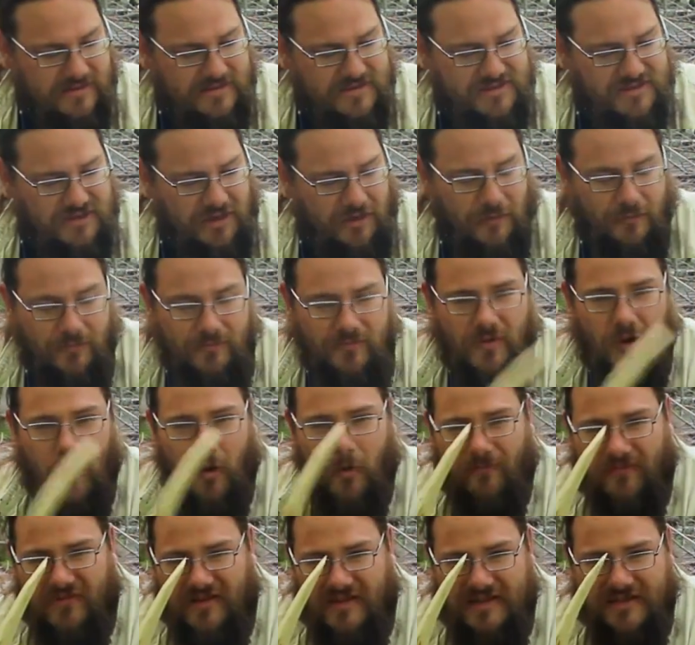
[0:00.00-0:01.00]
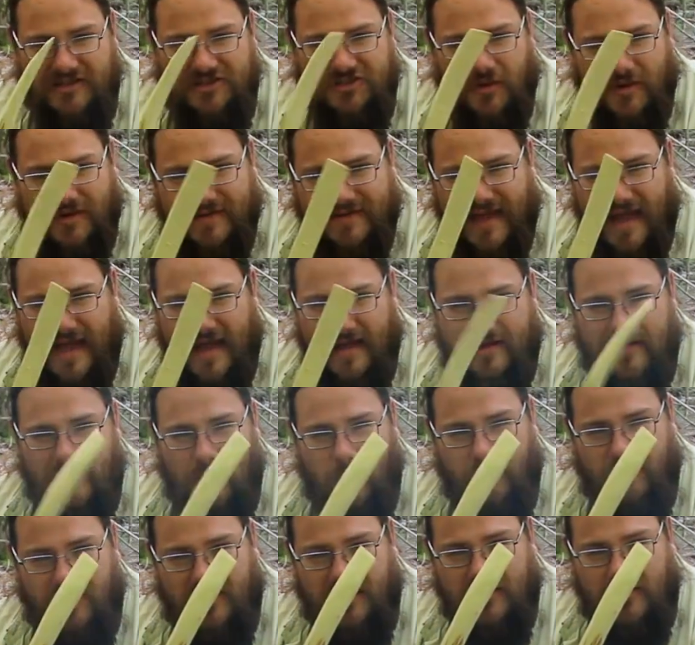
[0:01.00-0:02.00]
So hopefully you enjoyed that.
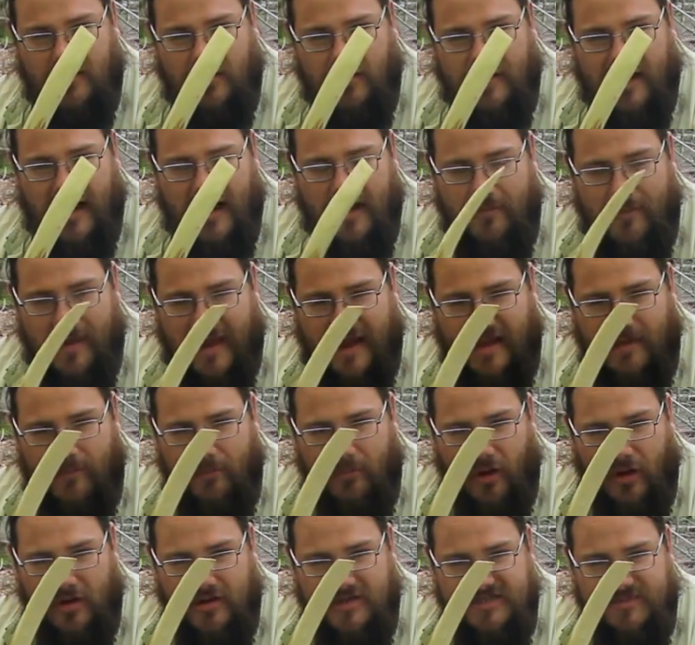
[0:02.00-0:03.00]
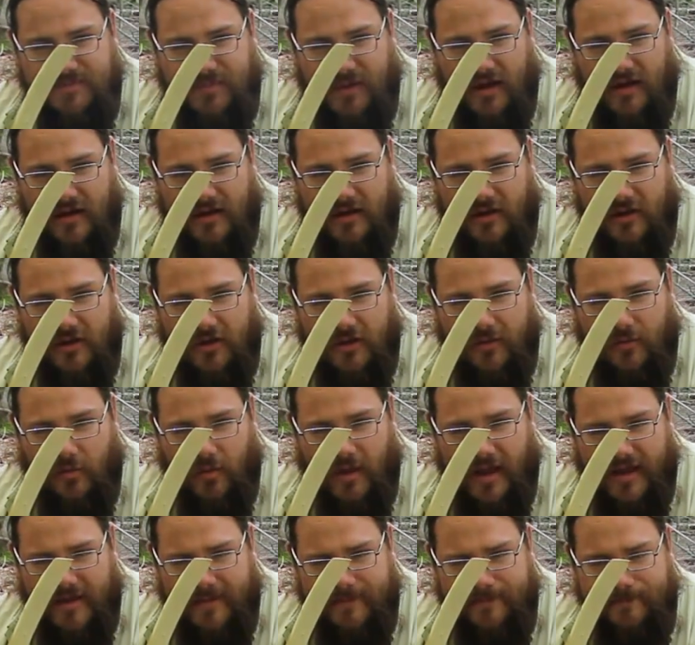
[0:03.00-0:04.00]
Hopefully you learned how to make a bark spud in a good
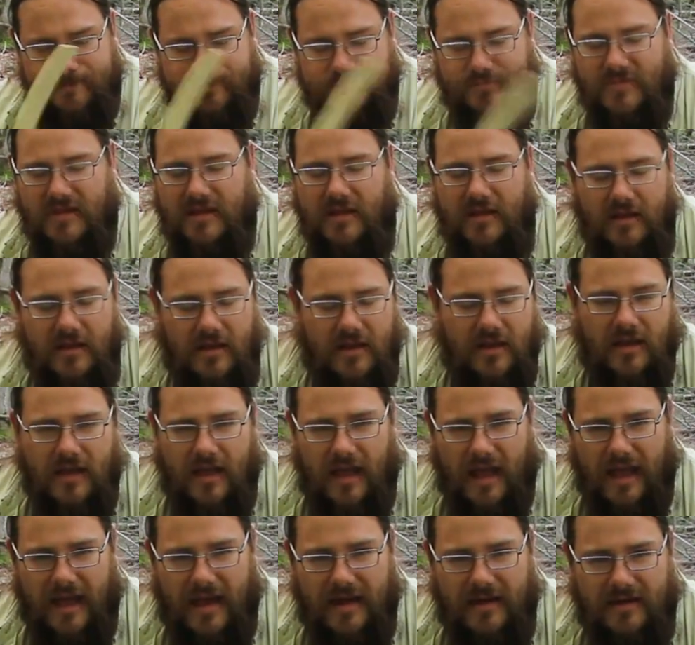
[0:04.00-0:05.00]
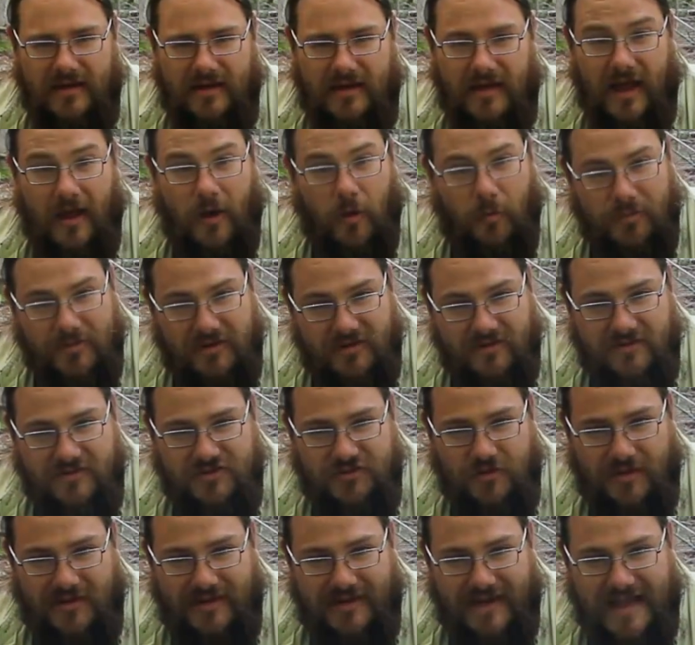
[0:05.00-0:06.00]
way. And I hope you
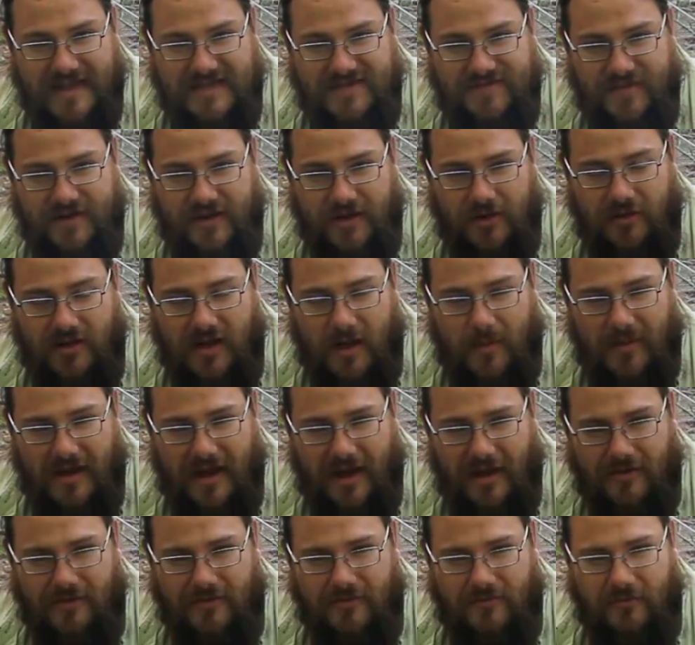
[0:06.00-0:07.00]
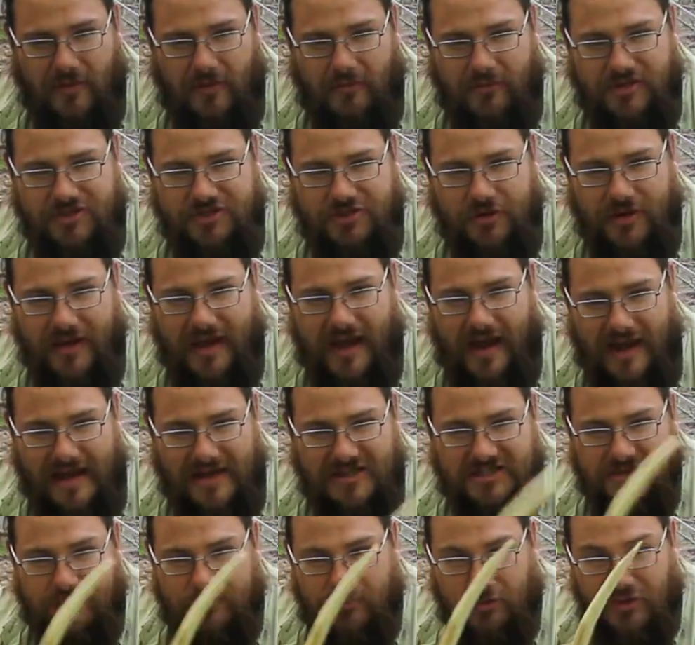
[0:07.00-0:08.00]
enjoy the next video coming out when we show you how to
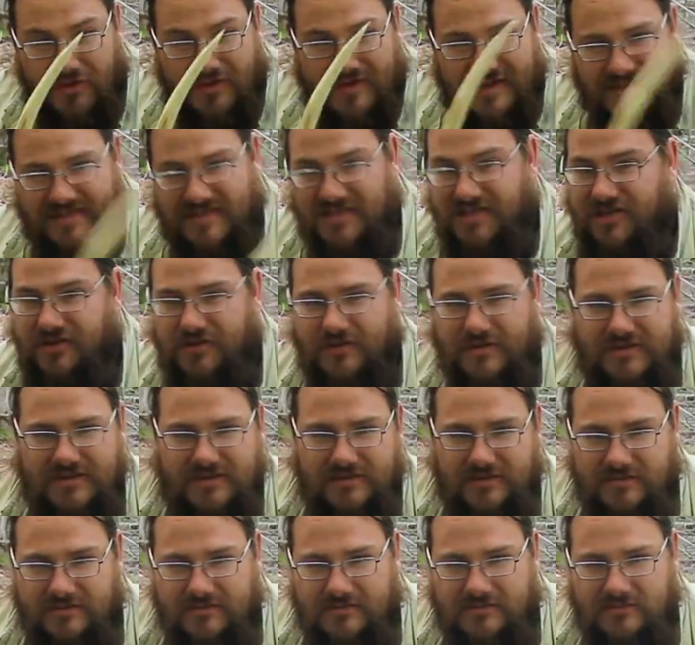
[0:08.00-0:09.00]
actually put this to use.